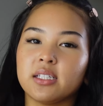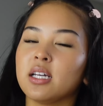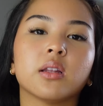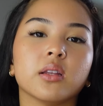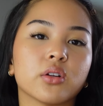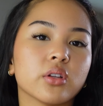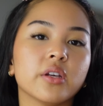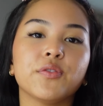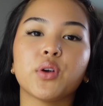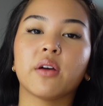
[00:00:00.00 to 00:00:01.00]
Literally,
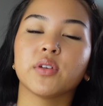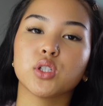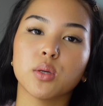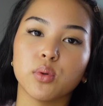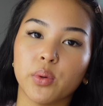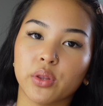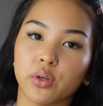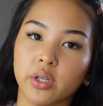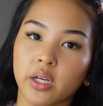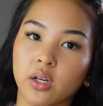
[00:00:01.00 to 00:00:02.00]
if you're having trouble with
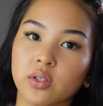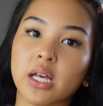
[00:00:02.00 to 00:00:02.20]
RDLs,